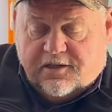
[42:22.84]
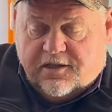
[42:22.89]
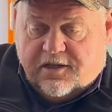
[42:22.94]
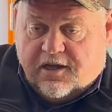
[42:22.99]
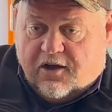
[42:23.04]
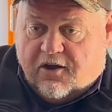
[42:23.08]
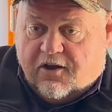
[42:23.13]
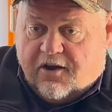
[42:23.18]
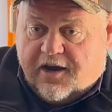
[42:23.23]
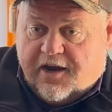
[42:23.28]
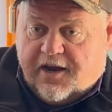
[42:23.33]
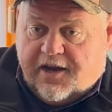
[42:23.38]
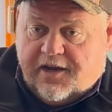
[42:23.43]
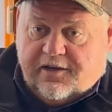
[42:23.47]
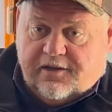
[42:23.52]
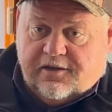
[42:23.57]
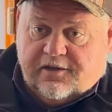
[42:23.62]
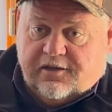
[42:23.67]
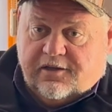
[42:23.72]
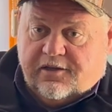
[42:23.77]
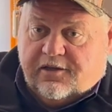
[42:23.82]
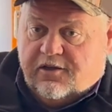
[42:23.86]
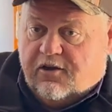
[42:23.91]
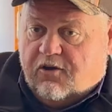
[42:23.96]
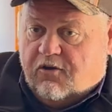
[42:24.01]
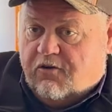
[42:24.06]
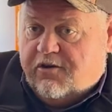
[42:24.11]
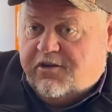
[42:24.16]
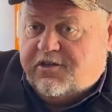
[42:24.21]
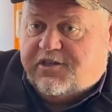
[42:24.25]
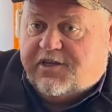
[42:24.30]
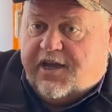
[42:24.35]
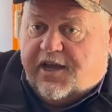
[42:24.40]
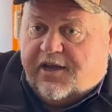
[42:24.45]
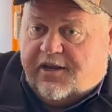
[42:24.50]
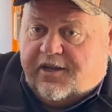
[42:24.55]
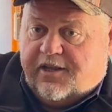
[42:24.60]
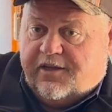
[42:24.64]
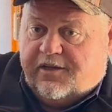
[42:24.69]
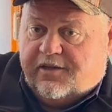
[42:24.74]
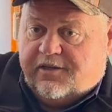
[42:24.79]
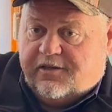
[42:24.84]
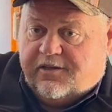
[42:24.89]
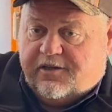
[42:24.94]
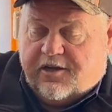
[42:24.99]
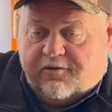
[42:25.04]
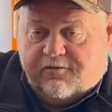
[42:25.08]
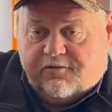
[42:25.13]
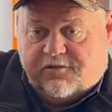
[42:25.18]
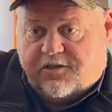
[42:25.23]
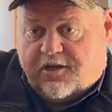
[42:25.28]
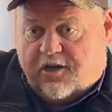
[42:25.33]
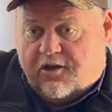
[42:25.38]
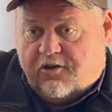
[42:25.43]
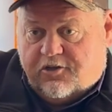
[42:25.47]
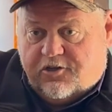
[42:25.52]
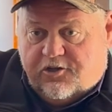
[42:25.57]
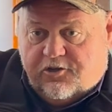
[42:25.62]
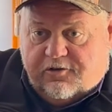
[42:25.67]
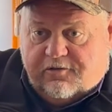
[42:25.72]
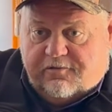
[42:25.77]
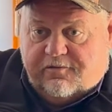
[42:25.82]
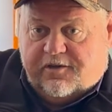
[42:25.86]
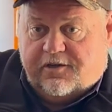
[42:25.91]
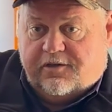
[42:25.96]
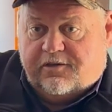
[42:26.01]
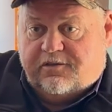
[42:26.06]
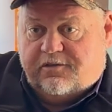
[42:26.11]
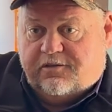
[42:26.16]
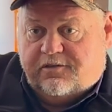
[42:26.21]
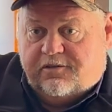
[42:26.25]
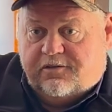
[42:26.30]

All right. Orange County covers all of Deweyville.